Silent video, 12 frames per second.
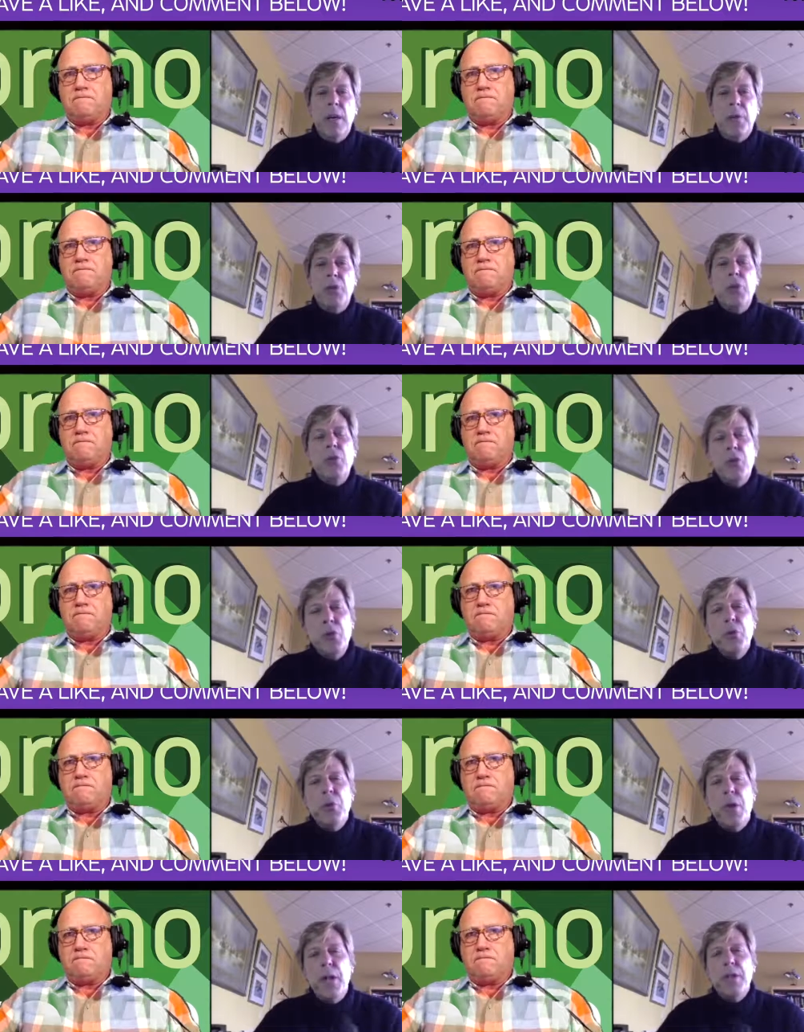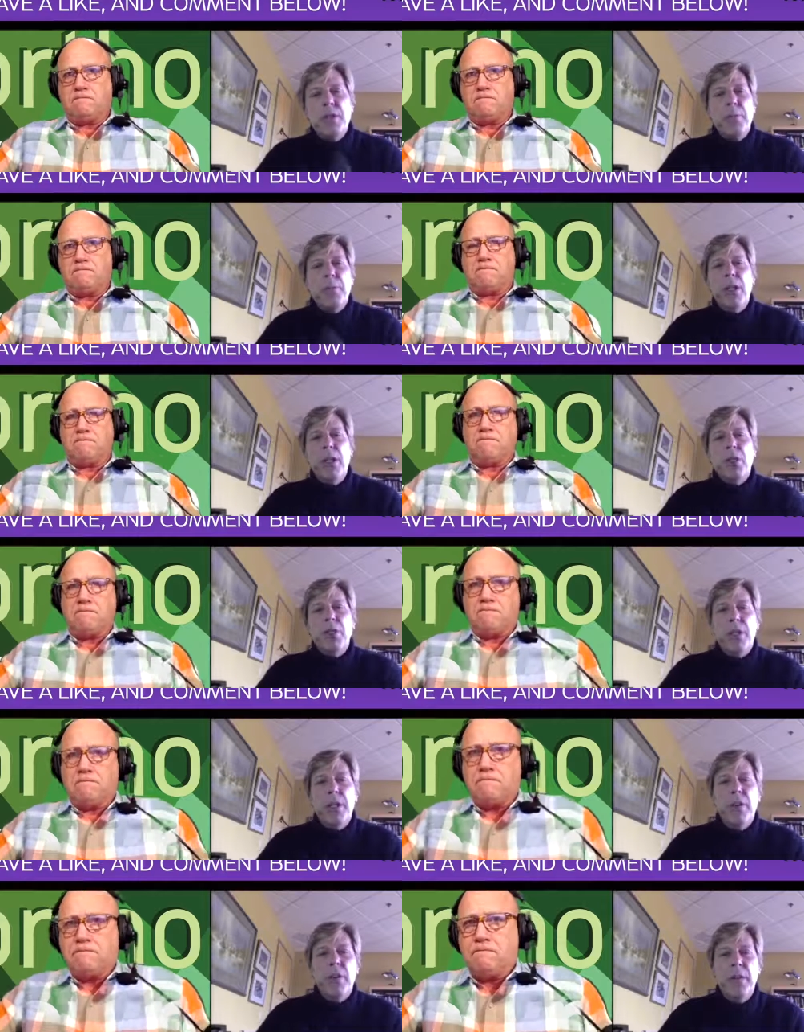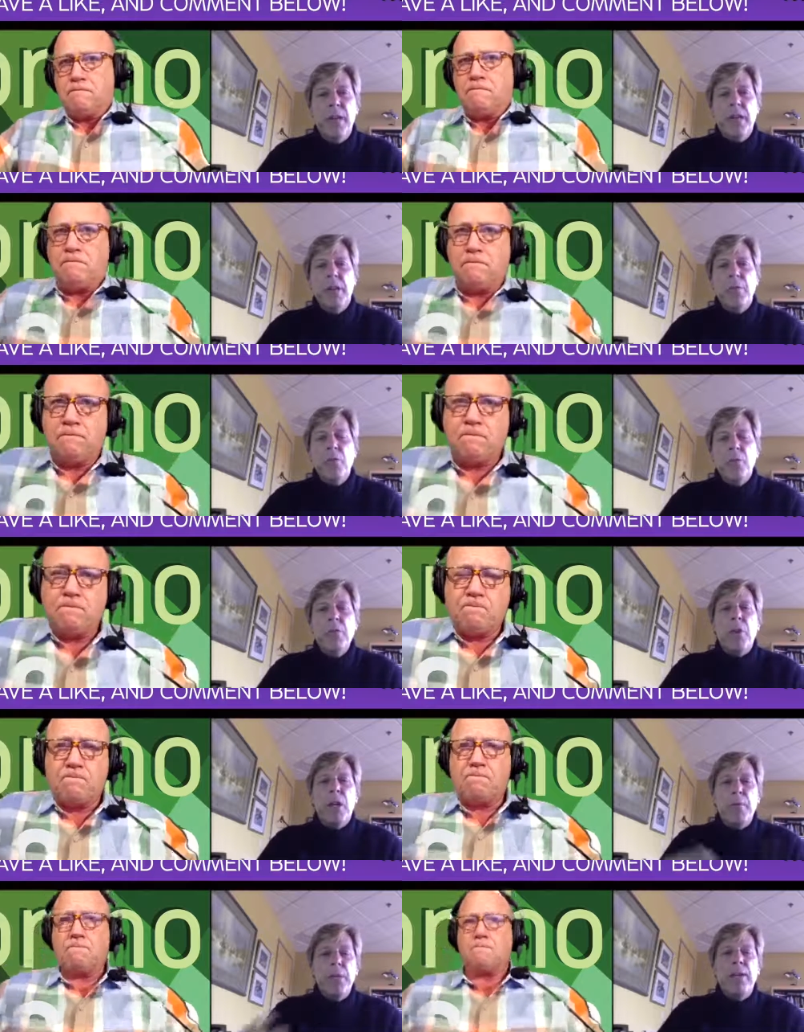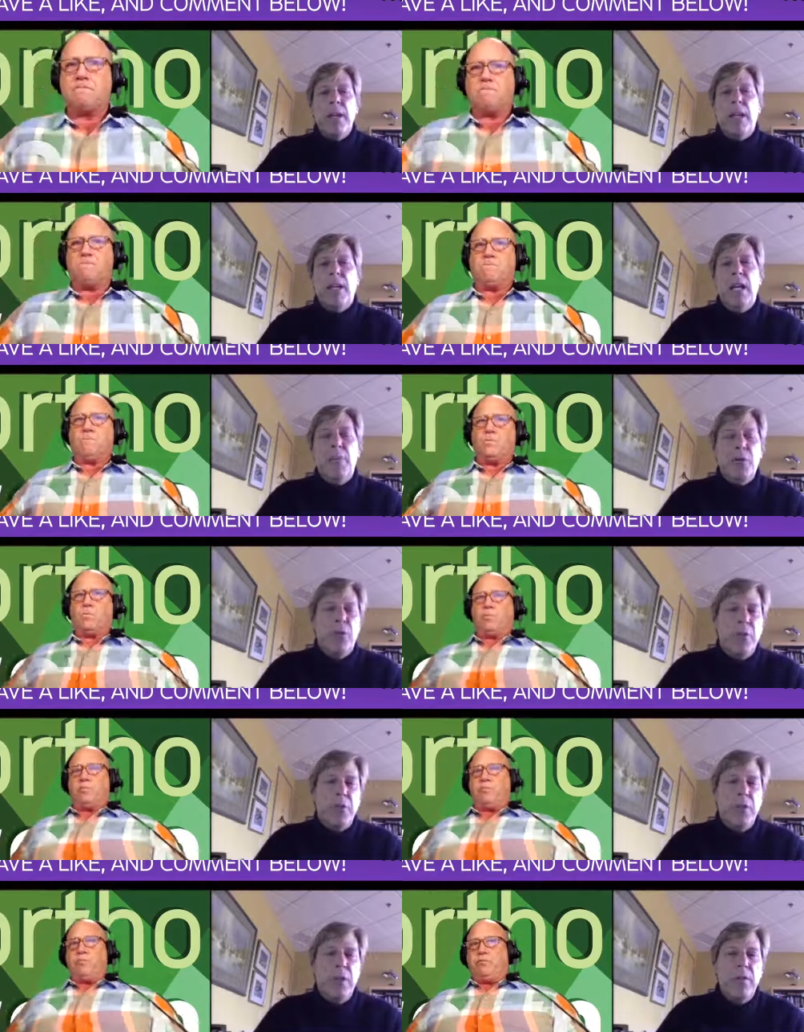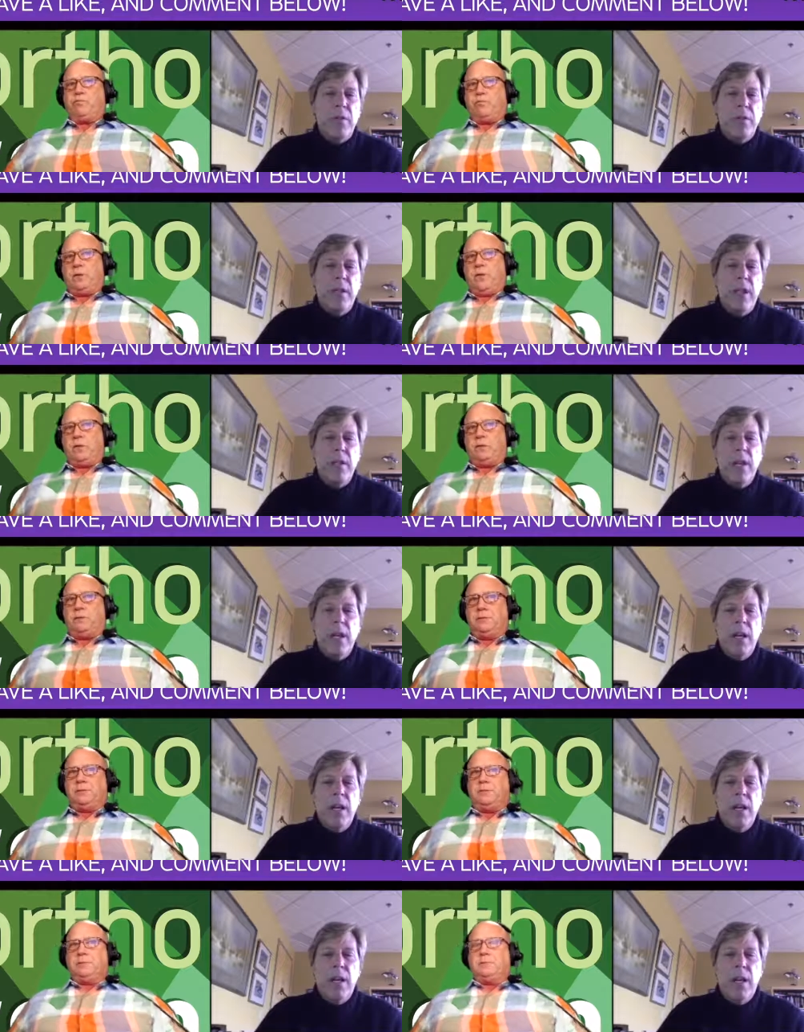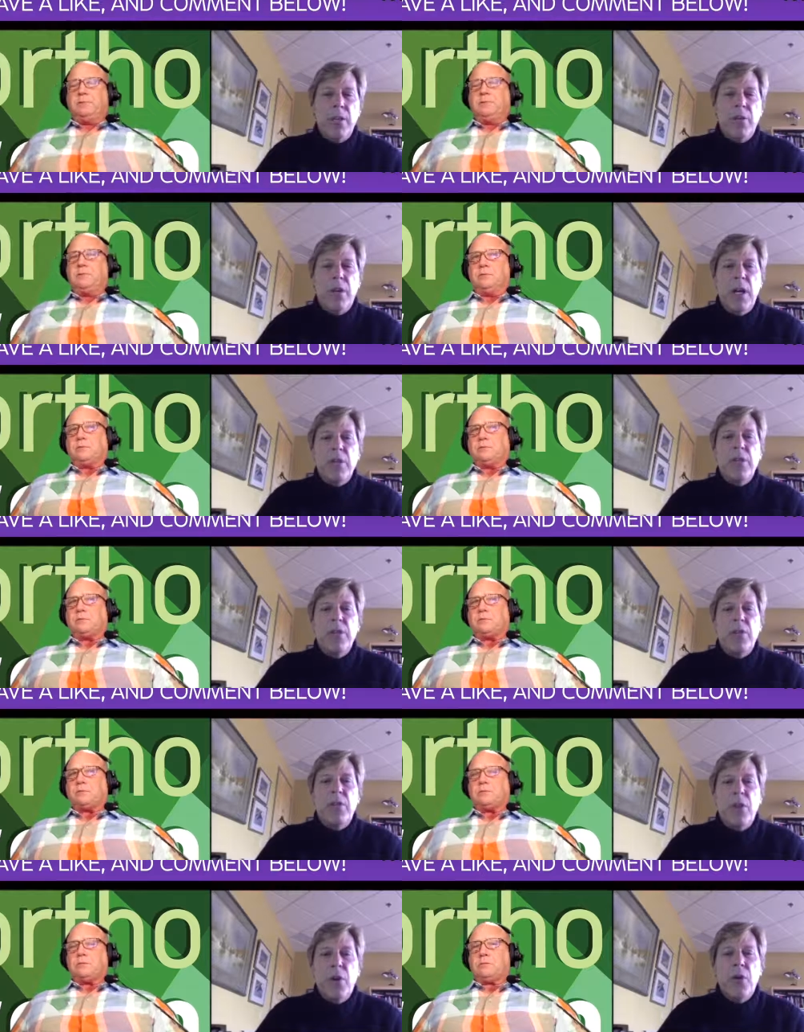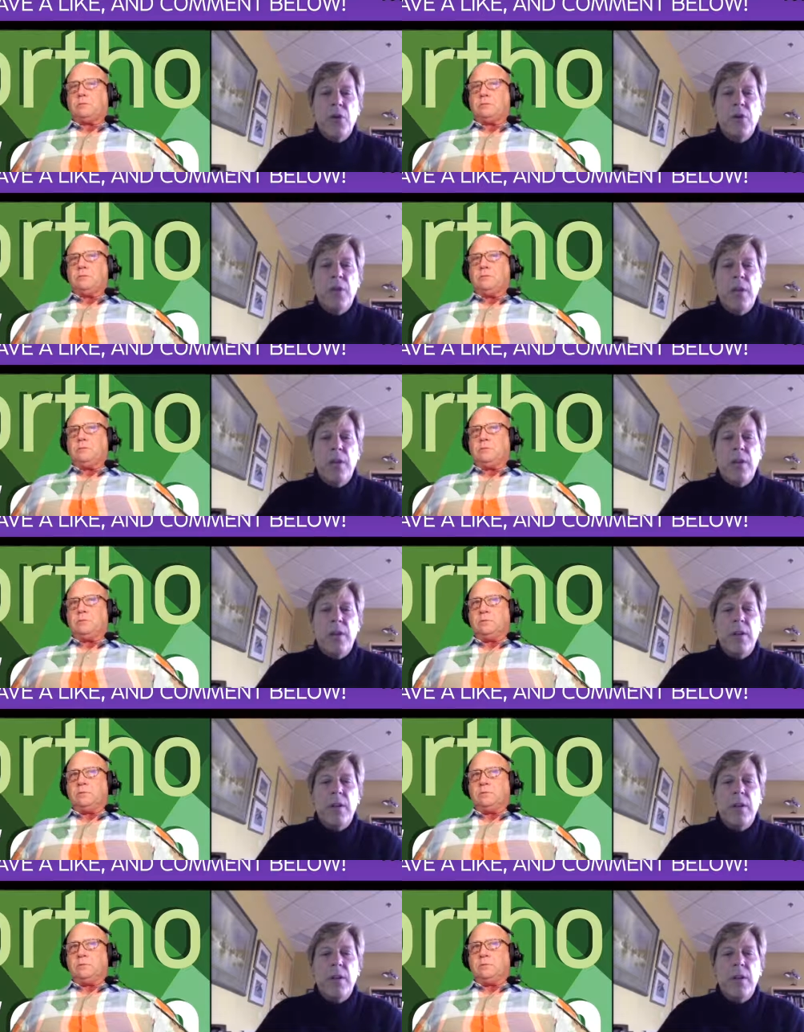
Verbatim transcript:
Speaker 1: but you do run into patients here and then, and we want to be that laboratory service that addresses those